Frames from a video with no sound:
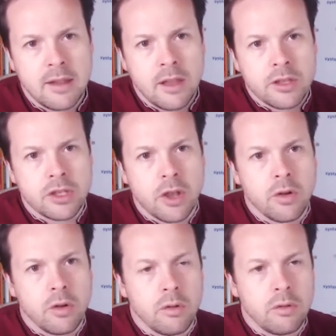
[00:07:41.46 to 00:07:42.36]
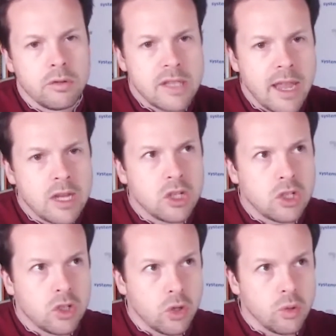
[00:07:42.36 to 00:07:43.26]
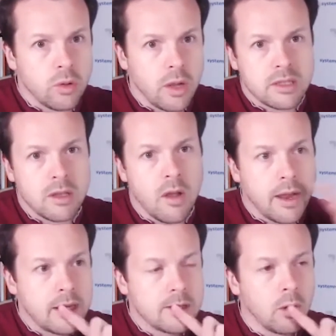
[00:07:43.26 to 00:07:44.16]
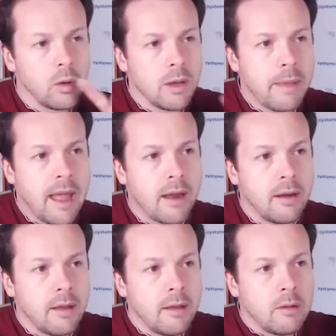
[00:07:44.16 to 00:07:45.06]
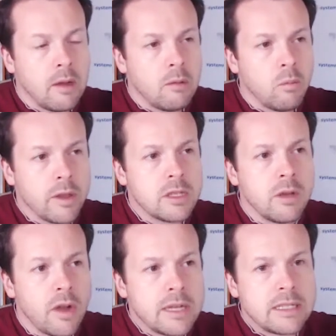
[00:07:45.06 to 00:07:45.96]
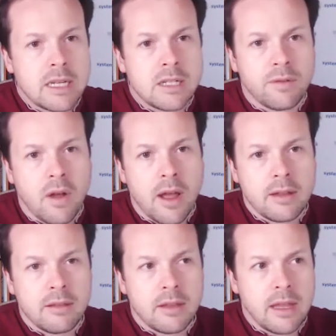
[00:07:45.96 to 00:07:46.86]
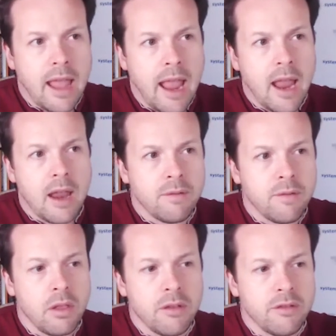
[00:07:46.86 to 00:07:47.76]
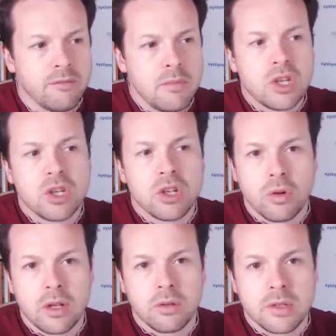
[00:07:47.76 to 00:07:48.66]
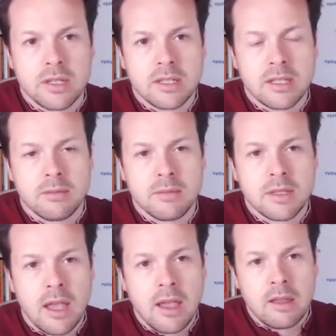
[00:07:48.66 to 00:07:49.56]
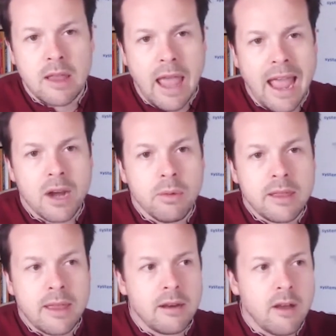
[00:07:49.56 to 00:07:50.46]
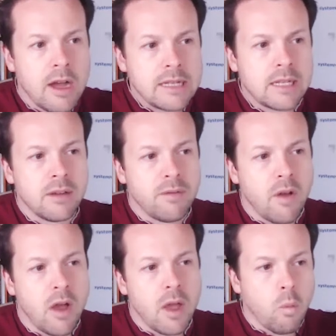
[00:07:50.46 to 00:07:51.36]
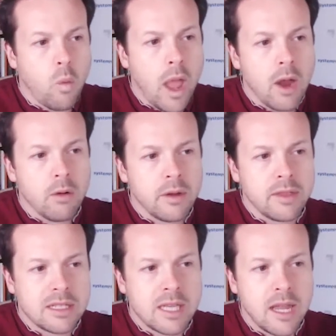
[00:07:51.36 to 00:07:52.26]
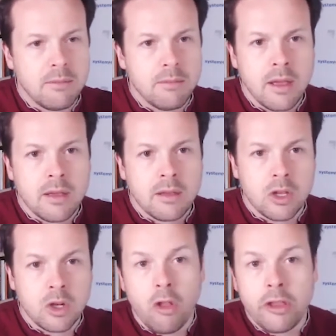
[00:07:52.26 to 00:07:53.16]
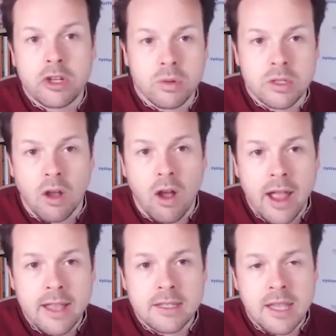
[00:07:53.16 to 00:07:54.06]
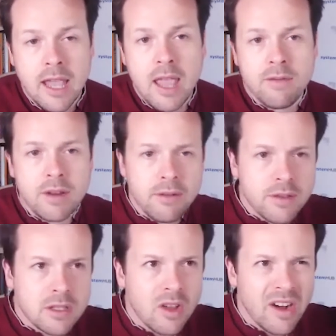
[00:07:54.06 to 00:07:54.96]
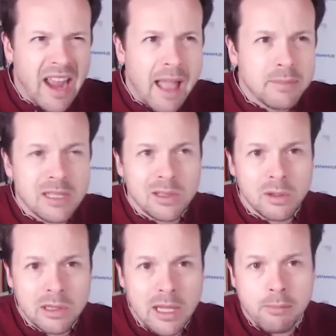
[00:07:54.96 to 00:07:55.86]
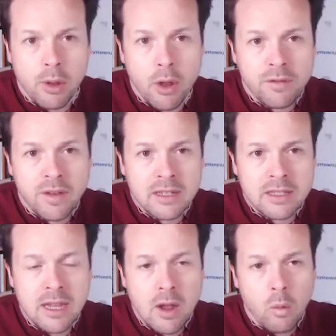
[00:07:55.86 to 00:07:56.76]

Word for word: So, stage two, assign, is all about once you've identified the handful of mission critical systems, how do we then identify where in the team the knowledge resides, even mm-hmm. if it's not absolutely perfect?